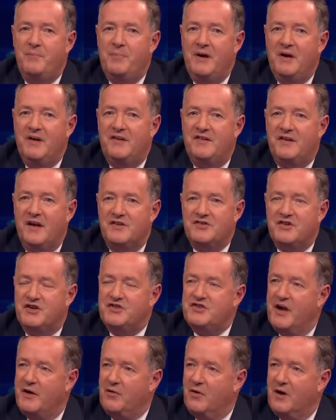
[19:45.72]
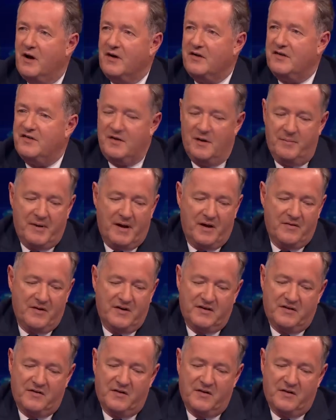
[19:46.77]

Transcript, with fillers: be such a generalist about these